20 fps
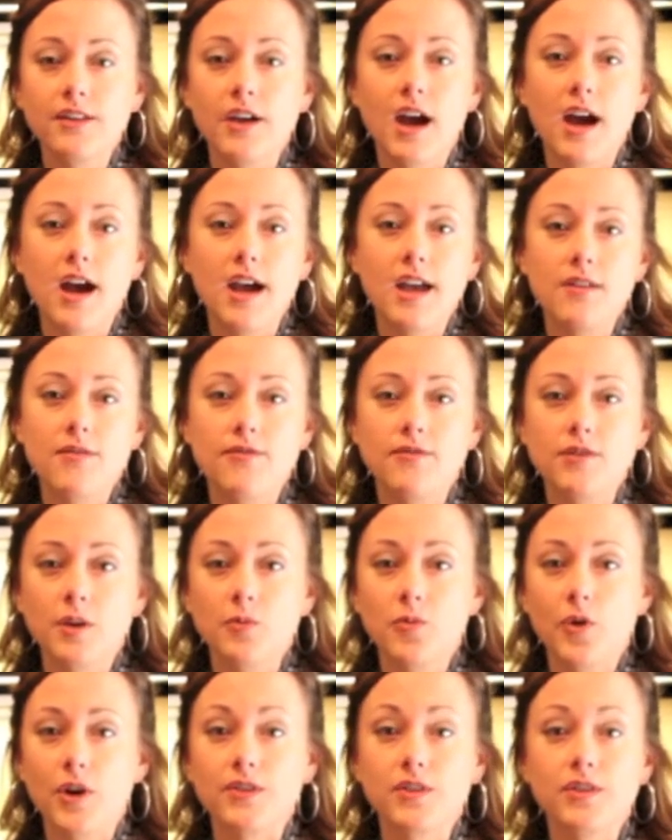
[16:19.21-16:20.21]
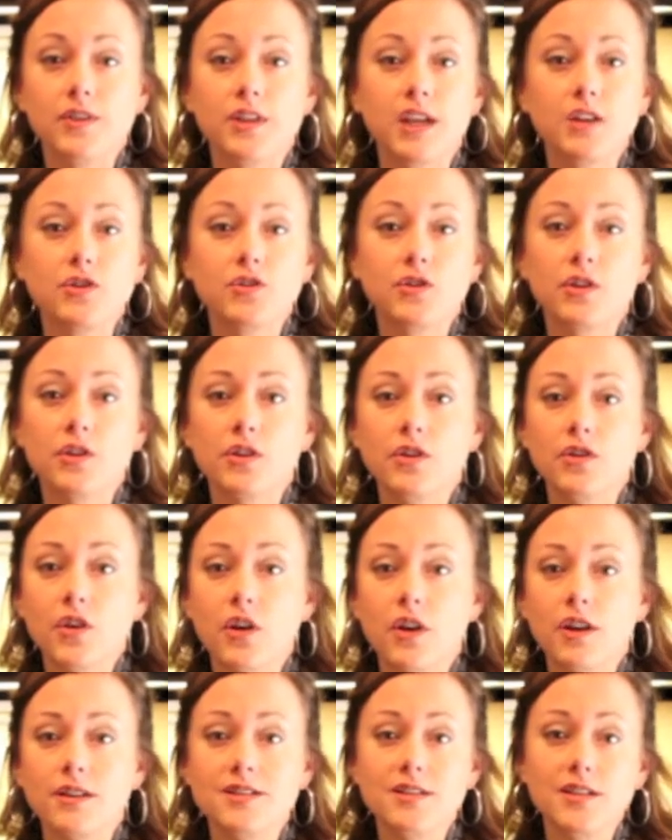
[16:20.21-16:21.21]
I've done presentations
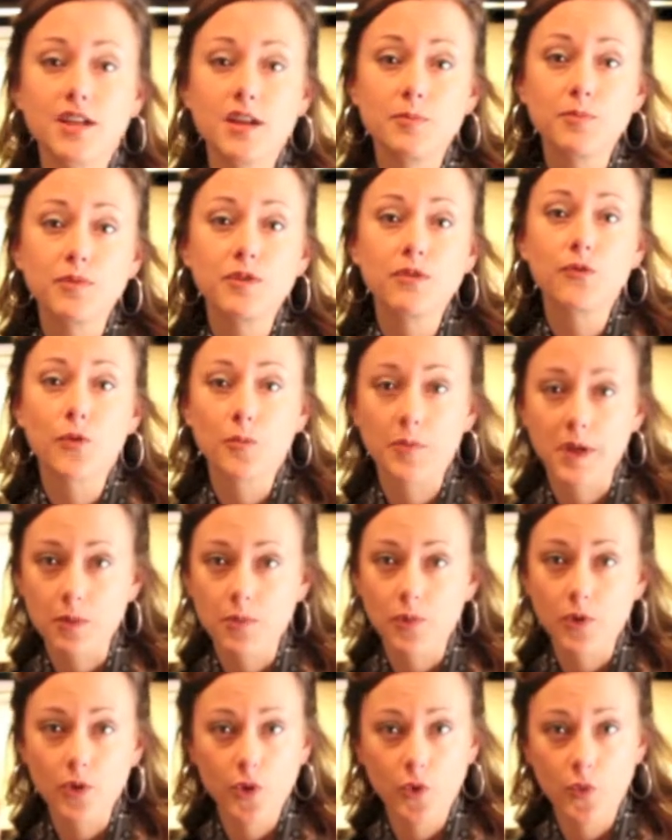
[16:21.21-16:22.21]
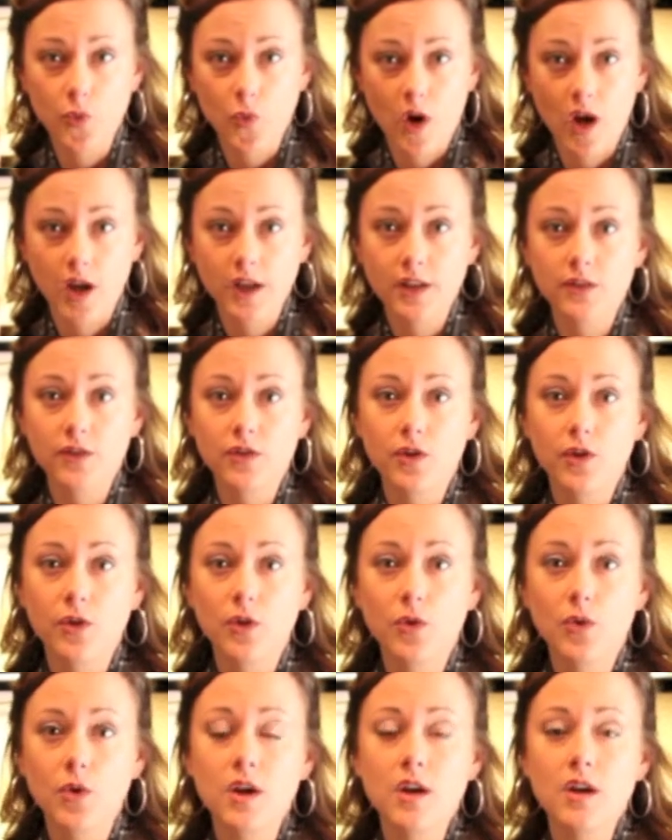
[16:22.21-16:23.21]
on tips for people who want
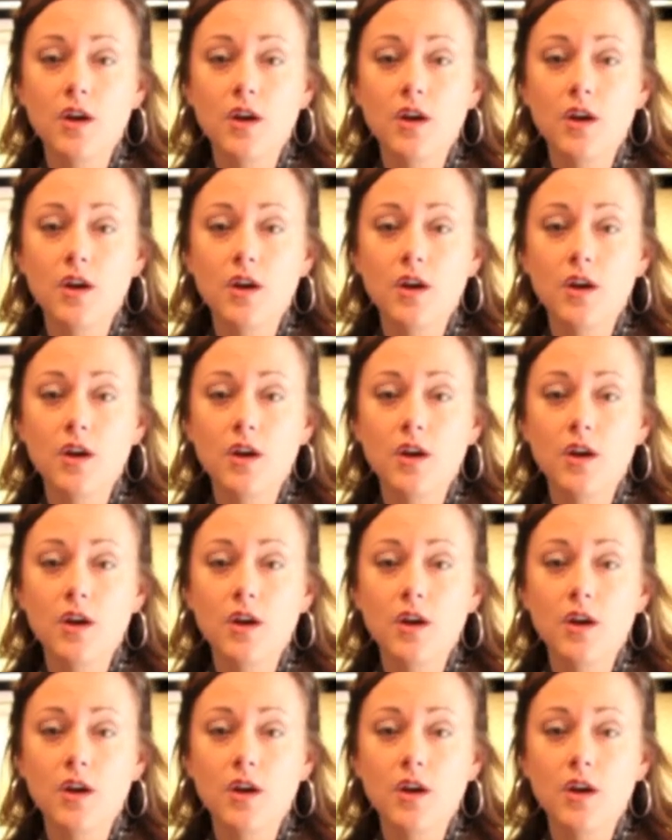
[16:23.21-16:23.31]
to